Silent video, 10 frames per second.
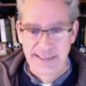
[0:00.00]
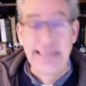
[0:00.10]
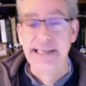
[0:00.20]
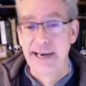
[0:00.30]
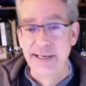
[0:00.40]

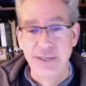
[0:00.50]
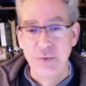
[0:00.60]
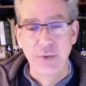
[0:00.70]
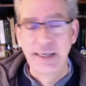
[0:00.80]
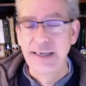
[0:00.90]
He's out of
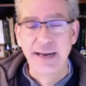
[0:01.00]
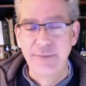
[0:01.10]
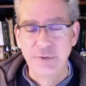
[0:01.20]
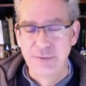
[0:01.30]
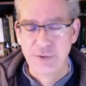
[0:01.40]
Duke,
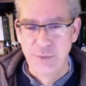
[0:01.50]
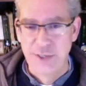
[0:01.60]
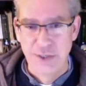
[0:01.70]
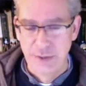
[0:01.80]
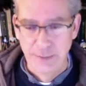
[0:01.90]
never to
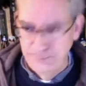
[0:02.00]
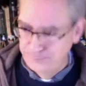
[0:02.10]
return.